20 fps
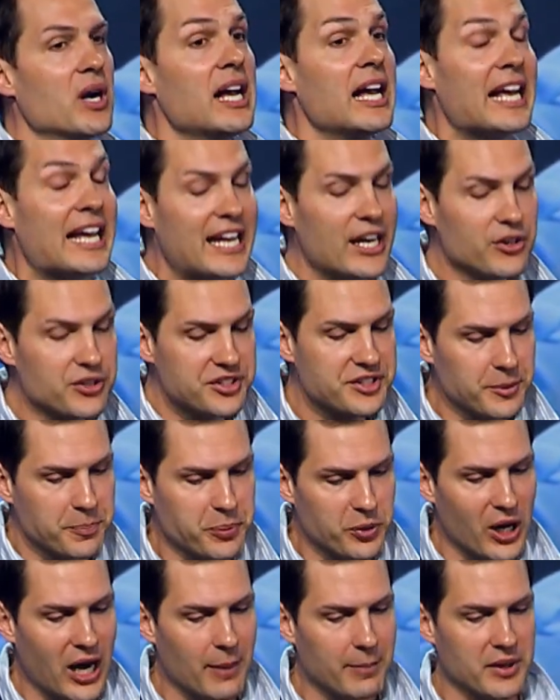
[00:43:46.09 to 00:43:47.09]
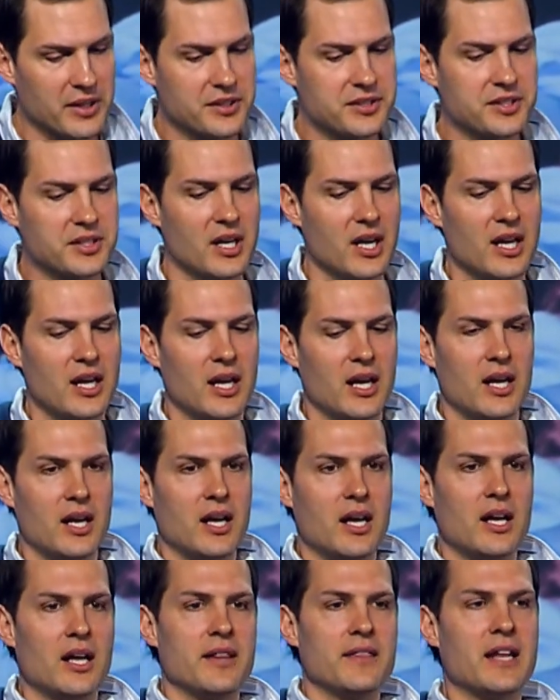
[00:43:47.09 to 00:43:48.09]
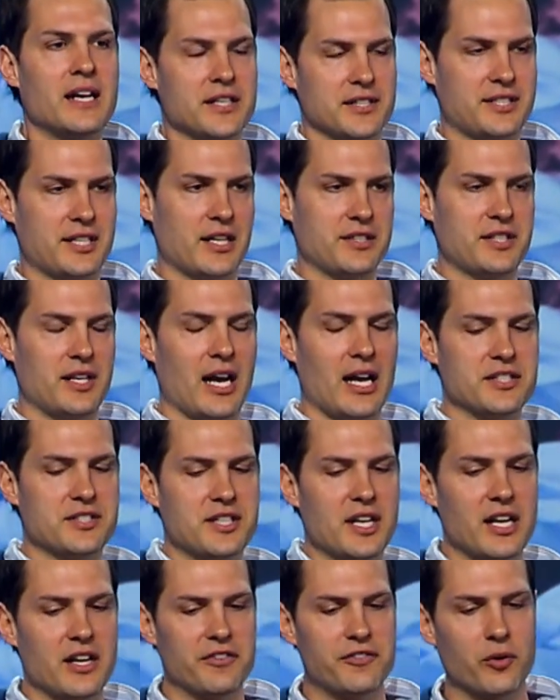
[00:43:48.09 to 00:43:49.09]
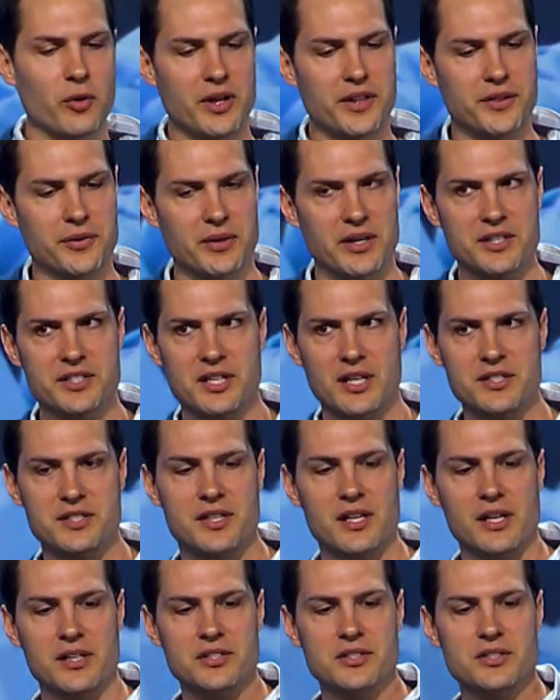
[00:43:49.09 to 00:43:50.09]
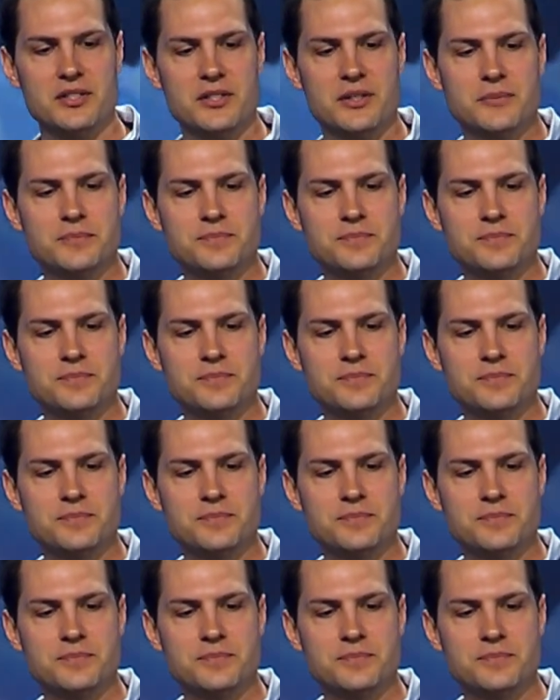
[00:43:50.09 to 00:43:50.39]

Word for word: Here's the promise that it says in Isaiah forty-three. It says this,